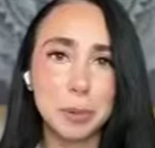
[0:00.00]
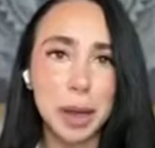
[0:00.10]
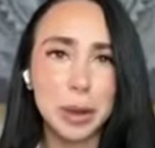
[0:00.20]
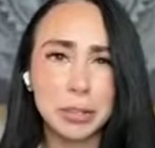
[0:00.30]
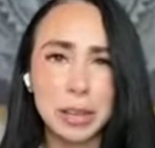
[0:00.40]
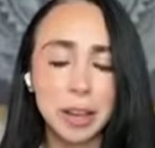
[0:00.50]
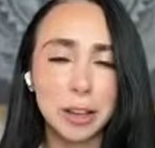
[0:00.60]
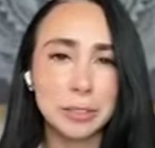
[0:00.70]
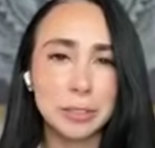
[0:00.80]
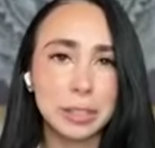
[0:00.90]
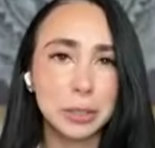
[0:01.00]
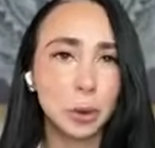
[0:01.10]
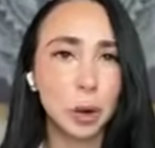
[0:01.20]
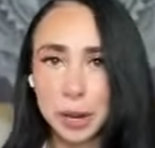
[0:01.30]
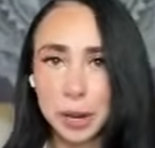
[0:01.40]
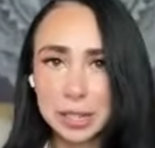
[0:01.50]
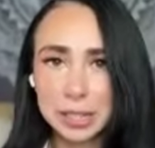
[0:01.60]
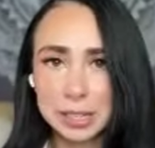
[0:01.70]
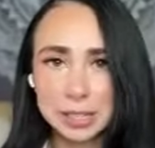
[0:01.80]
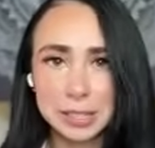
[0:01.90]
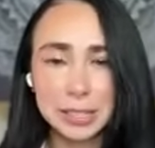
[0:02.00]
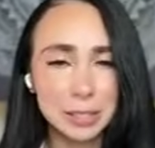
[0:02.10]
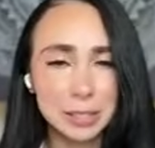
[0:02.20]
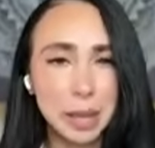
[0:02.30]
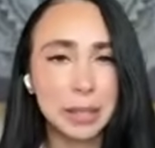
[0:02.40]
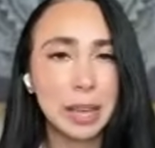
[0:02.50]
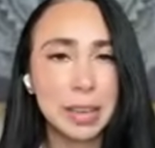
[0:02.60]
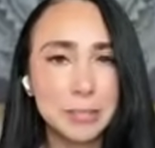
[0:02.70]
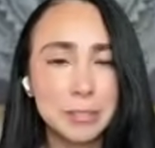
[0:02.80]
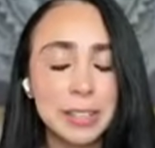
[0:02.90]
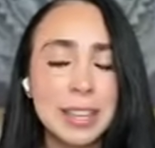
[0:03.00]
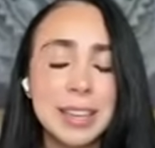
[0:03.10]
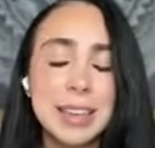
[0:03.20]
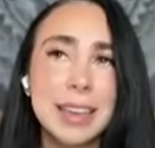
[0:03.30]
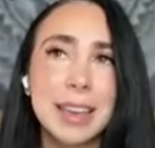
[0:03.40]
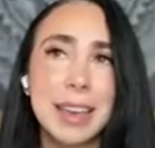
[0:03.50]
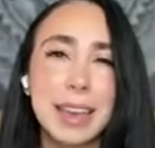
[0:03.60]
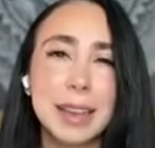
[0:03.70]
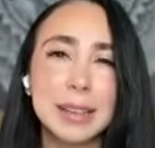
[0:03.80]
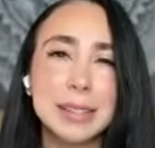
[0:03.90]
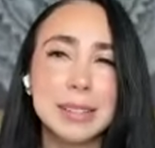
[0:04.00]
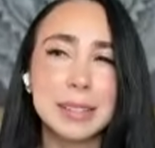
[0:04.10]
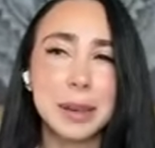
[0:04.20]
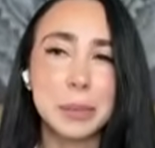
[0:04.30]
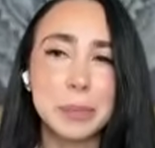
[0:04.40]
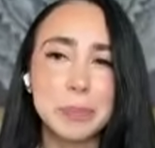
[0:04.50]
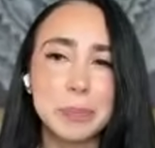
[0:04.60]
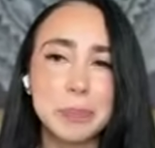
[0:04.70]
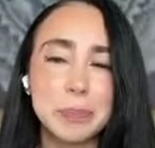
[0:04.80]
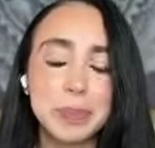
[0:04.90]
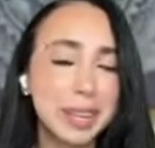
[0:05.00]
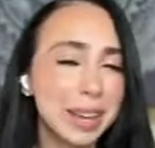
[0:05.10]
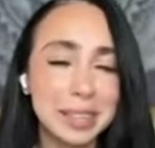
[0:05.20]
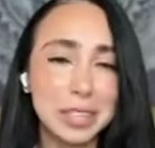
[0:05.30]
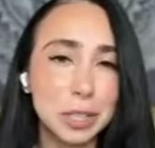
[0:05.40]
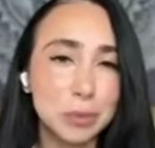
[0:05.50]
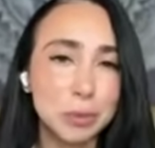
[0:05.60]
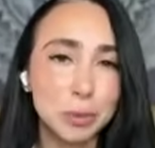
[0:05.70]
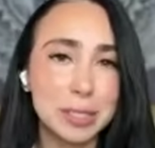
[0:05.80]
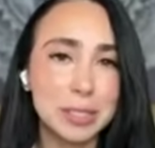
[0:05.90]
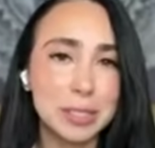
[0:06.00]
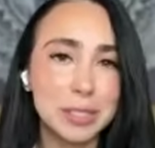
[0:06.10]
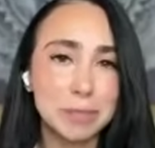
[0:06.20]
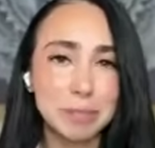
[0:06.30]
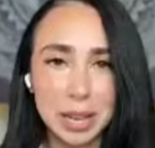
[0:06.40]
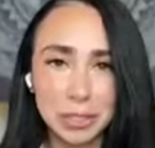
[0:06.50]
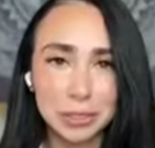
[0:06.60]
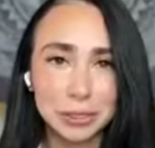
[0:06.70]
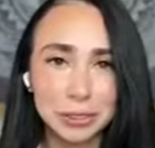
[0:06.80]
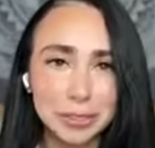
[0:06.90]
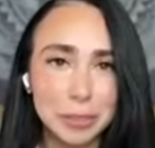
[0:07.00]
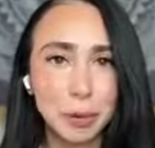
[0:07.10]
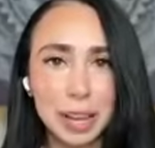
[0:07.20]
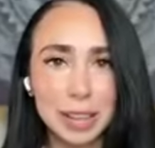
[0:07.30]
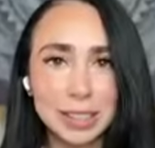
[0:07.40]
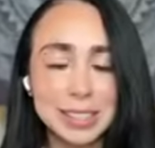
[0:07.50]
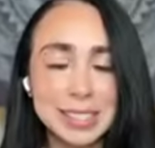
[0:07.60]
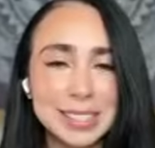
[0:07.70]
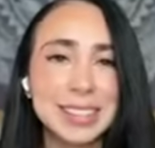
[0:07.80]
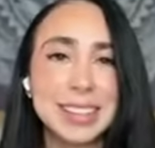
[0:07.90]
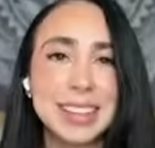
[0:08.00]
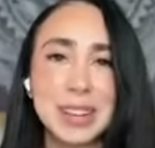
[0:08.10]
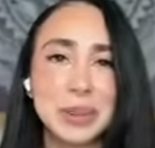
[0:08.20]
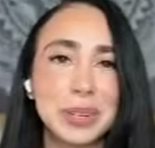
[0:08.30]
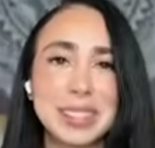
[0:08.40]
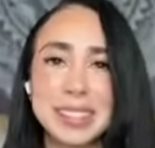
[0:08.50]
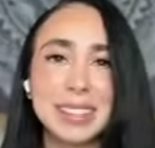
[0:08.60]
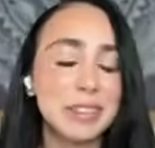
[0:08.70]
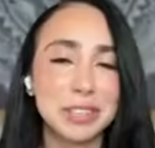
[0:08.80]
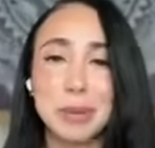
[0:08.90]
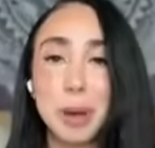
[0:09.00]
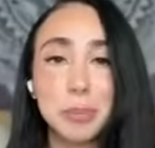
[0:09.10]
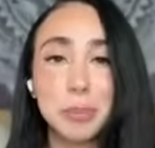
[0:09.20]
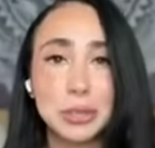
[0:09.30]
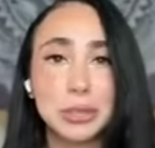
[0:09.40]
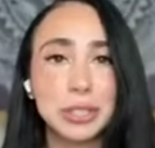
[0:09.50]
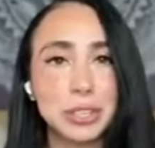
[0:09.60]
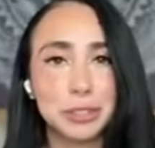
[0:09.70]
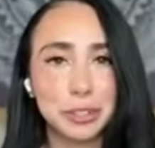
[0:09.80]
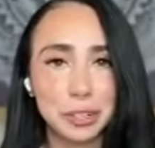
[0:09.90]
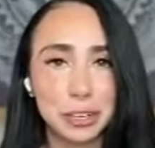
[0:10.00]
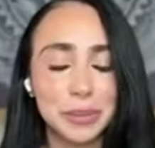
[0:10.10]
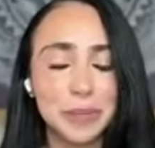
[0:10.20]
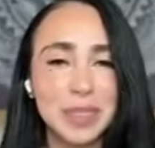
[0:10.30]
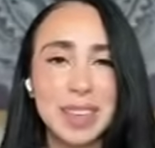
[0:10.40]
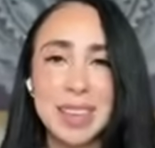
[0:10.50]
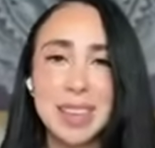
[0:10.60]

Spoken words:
came about and how I've incorporated it into my life. And yeah, Egypt was magical, miraculous, and a once in a lifetime opportunity for sure.